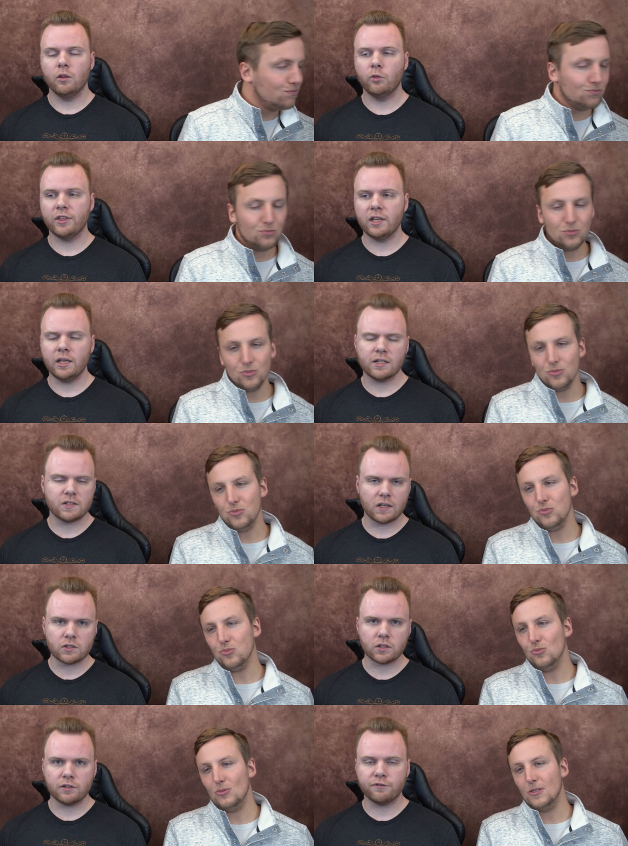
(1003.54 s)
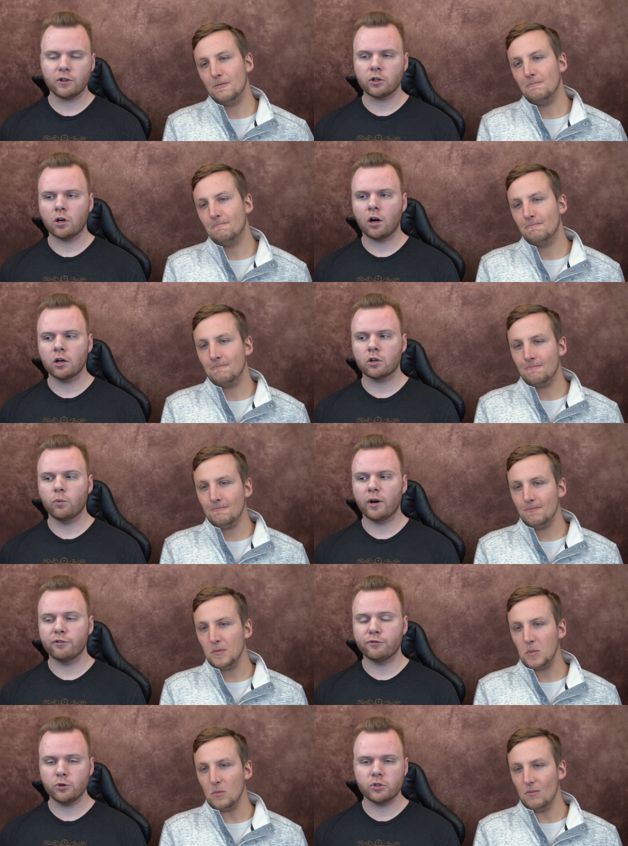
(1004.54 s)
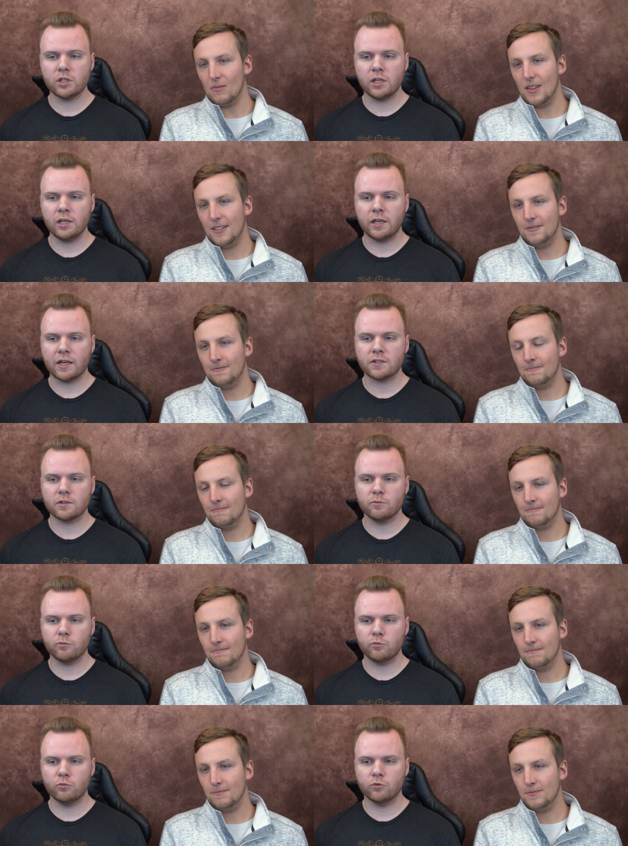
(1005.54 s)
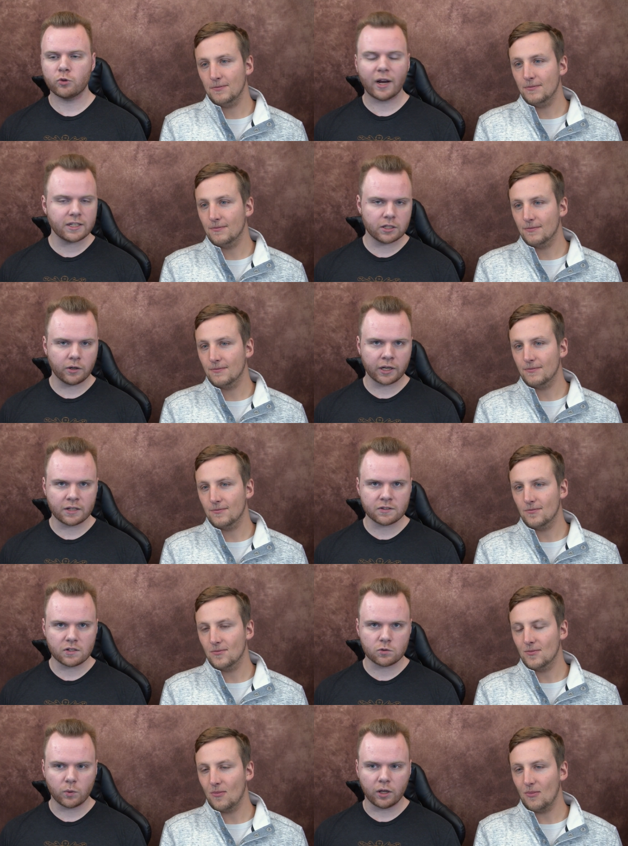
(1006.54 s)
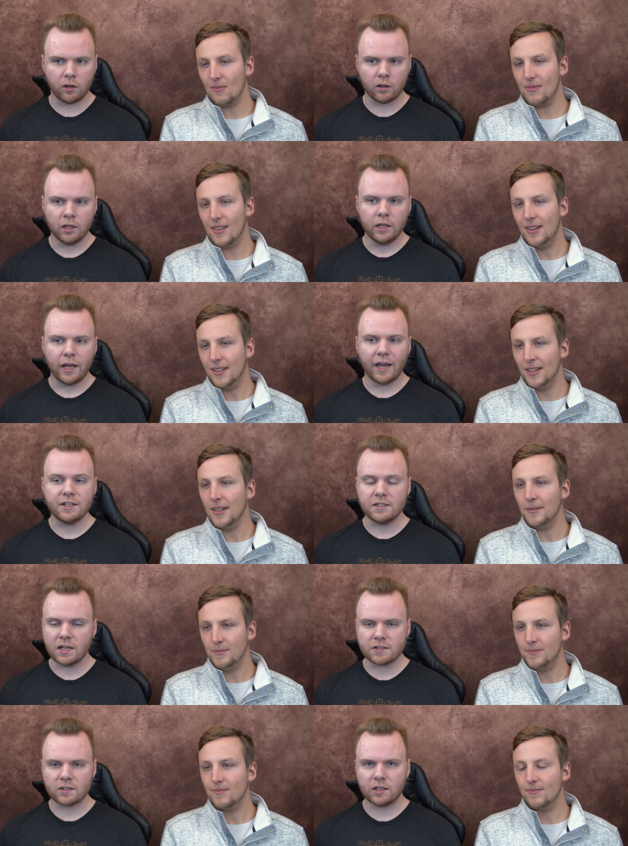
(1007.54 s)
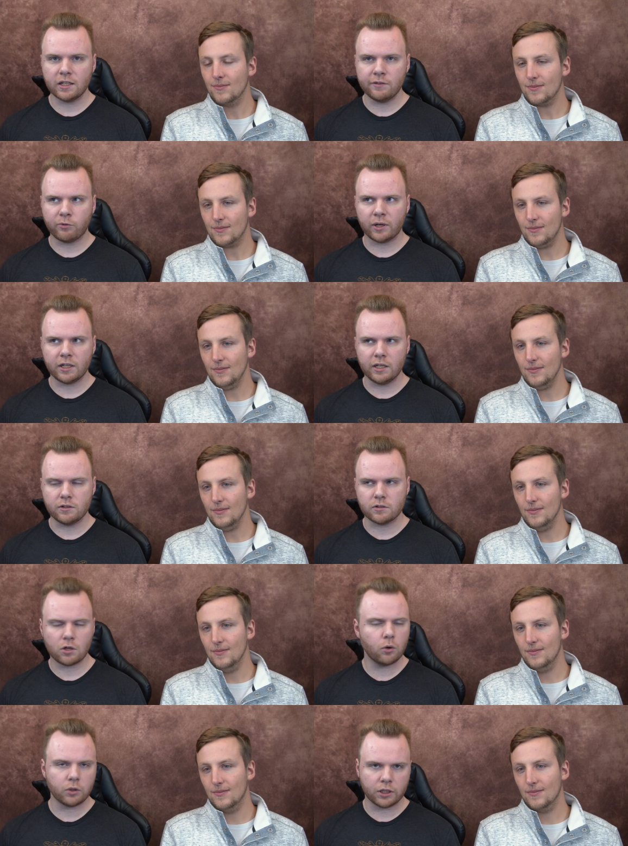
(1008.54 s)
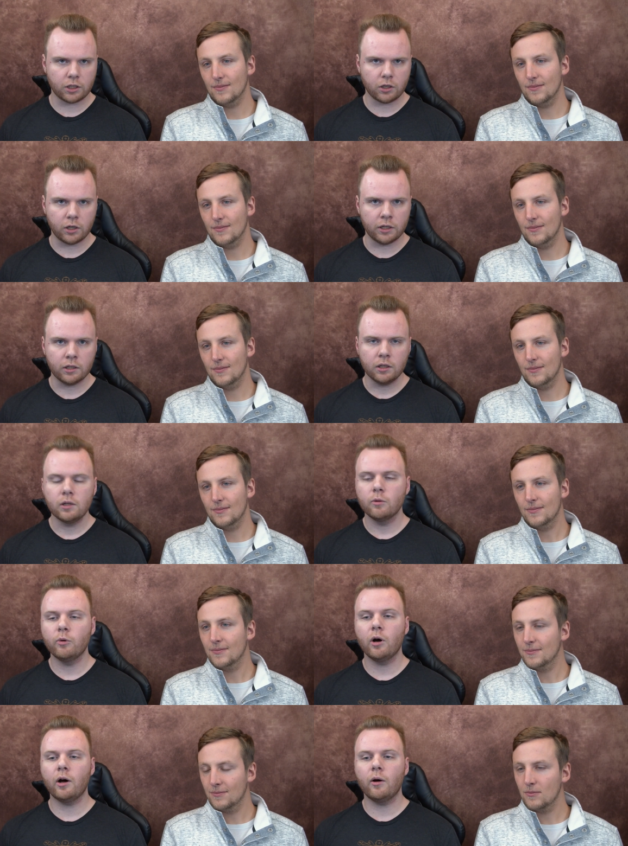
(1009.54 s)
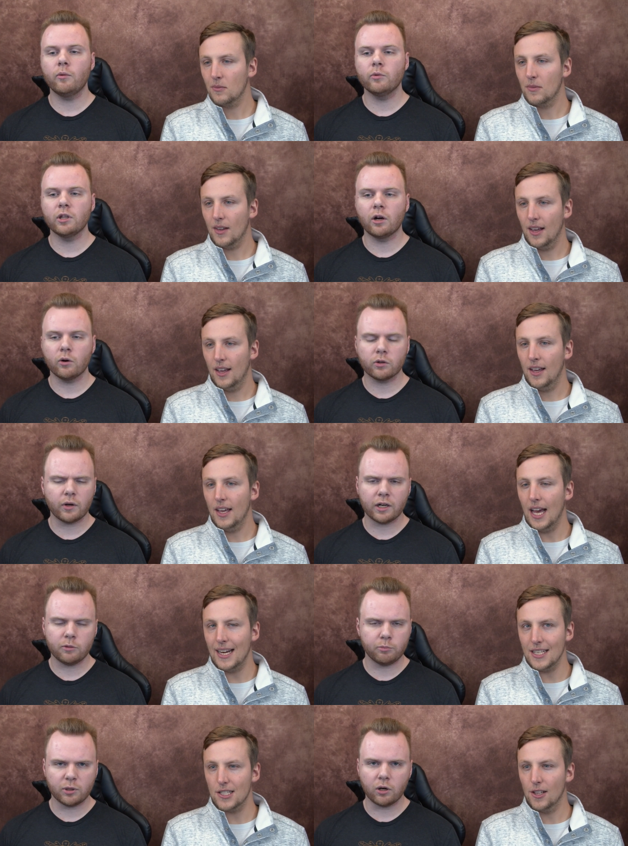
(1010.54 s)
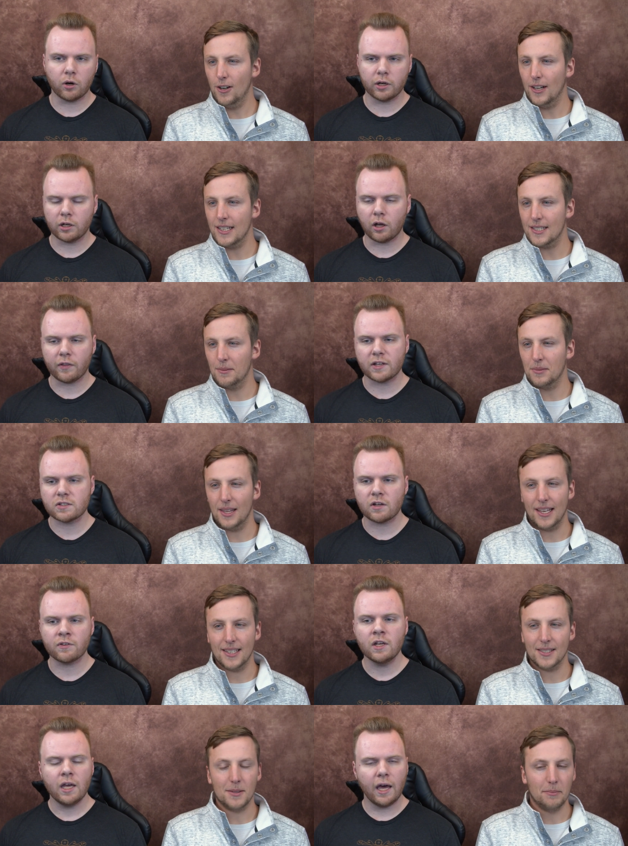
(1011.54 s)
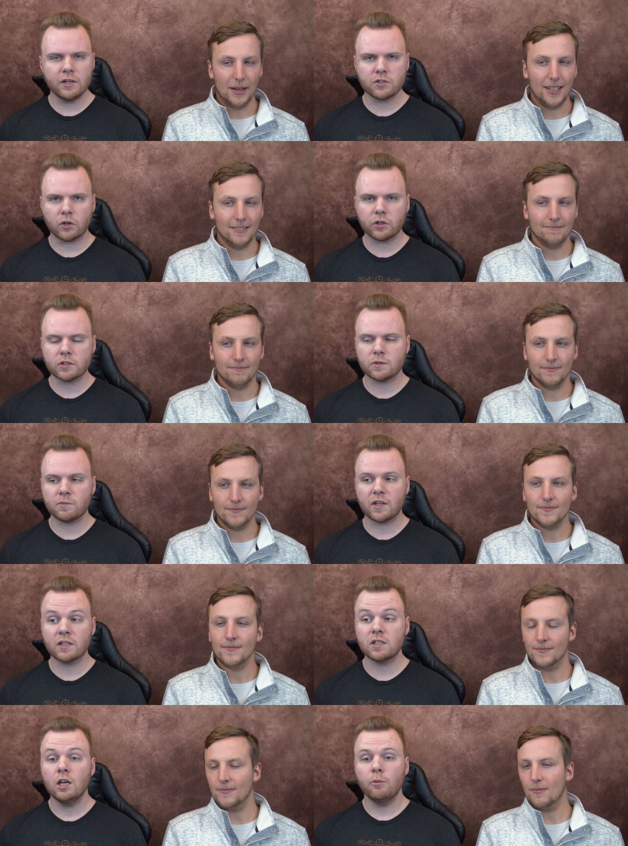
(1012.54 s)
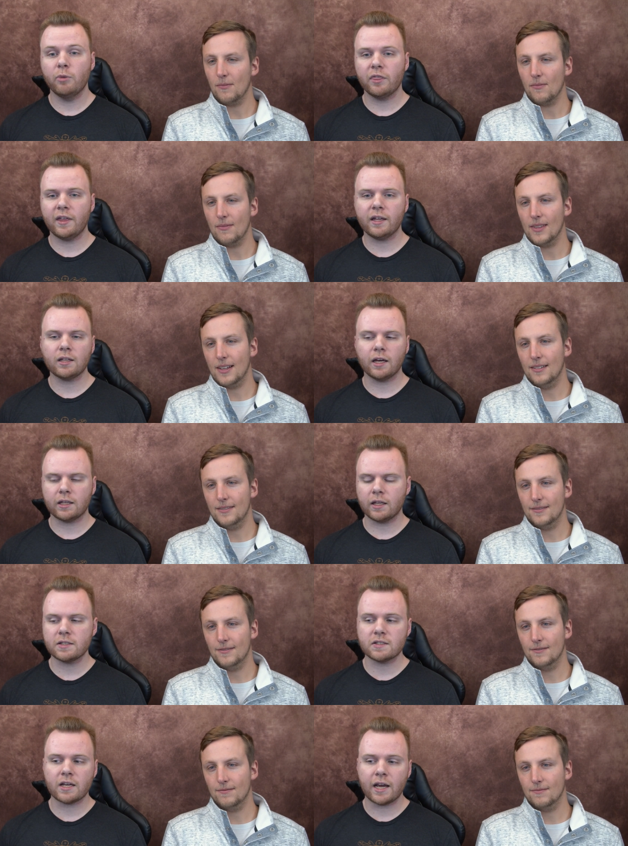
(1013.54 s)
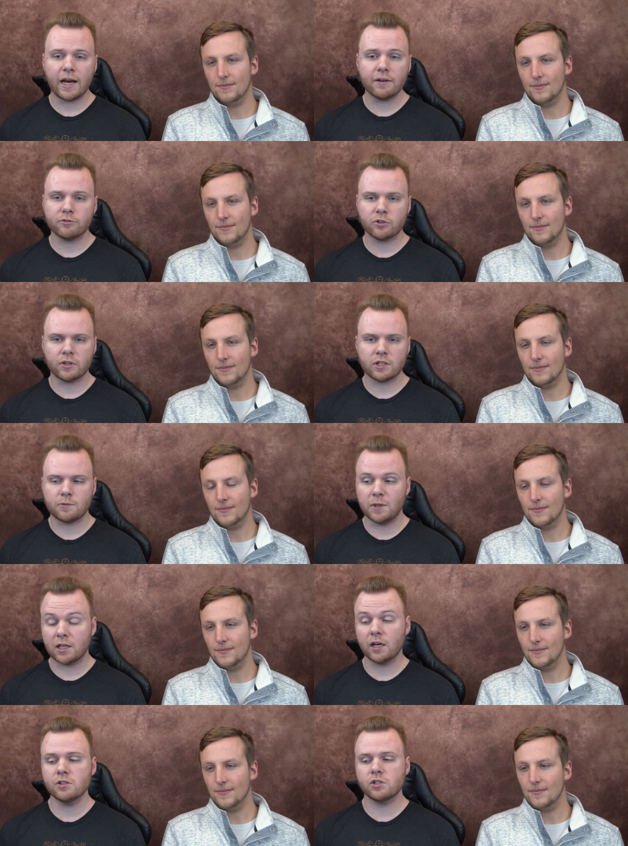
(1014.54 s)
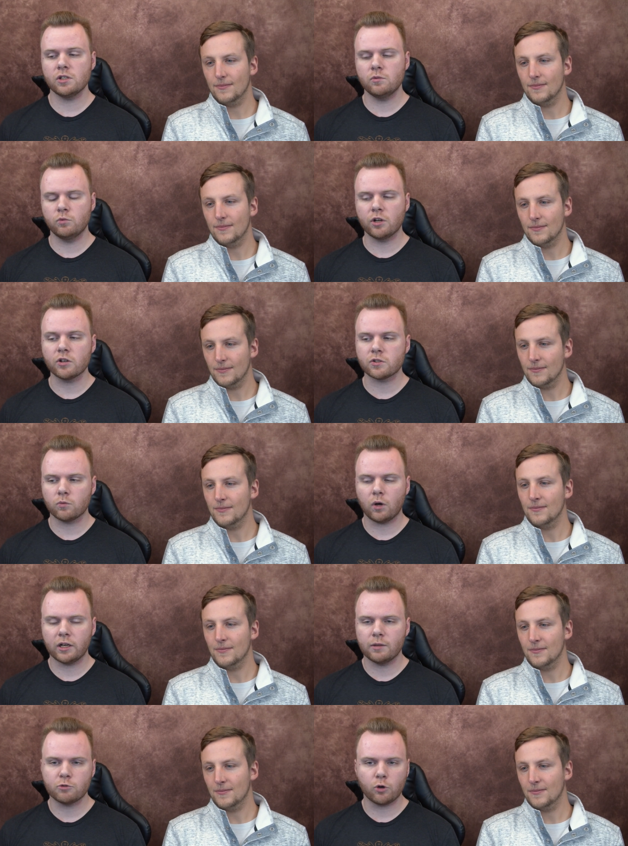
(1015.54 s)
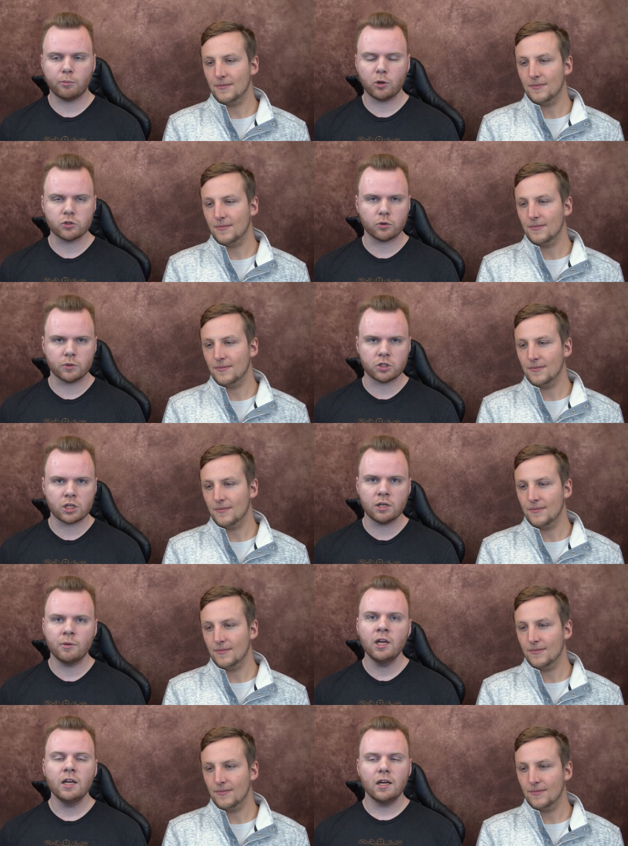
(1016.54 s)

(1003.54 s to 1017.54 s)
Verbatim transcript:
Speaker 1: the essentially filler arc where fushi gets dragged here against his will, uh-huh. and he uh-huh. doesn't leave when he totally could, you know, granted and he's PR learning and all some that things, stuff, and he's learning some things. But then, like, let's say after this, because she doesn't want him to oppose her regime,